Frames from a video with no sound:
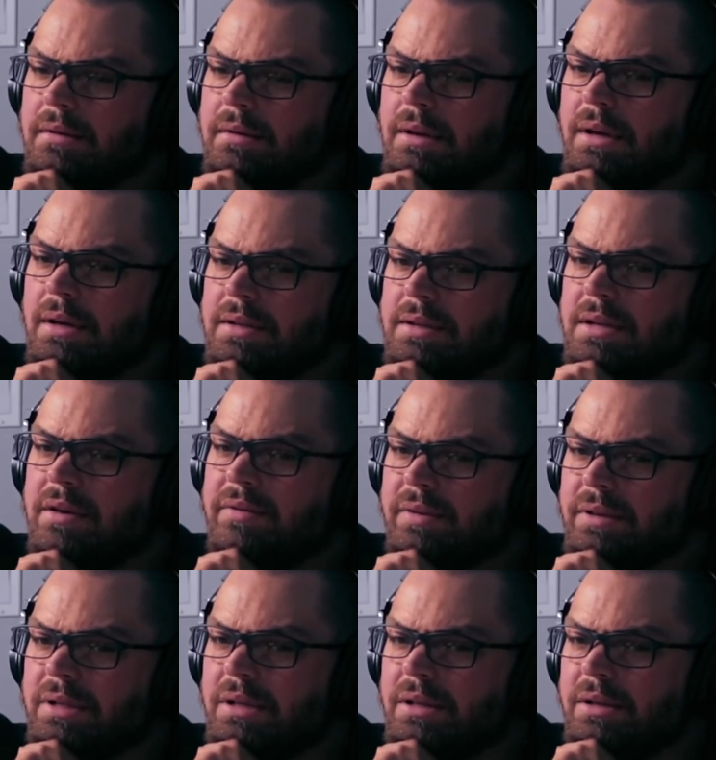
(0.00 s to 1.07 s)
it's
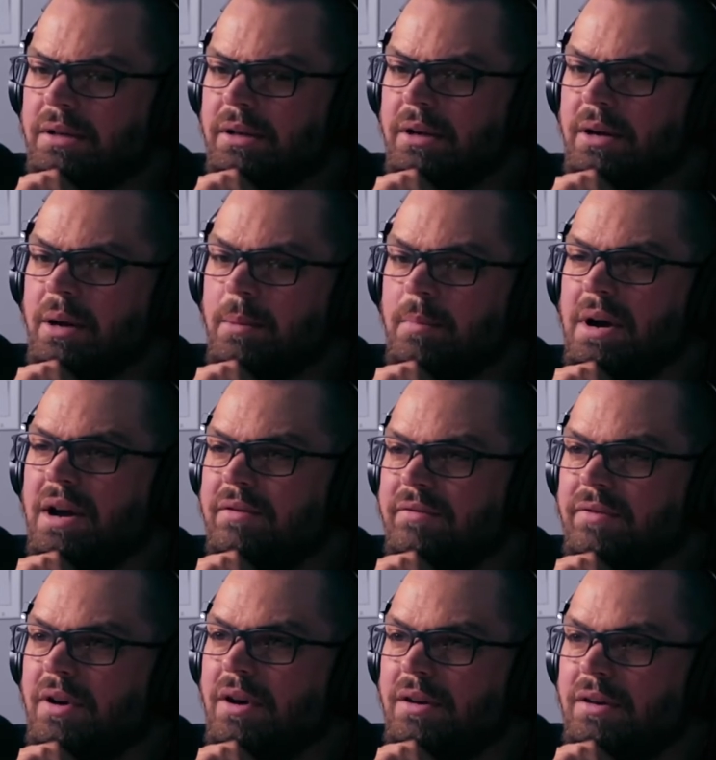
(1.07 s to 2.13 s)
definitely a mind
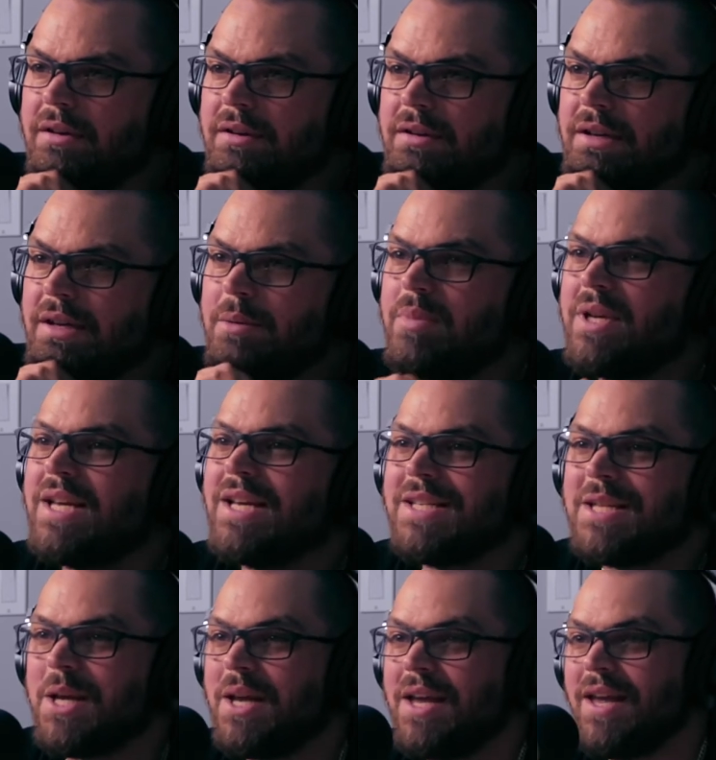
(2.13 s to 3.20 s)
fuck because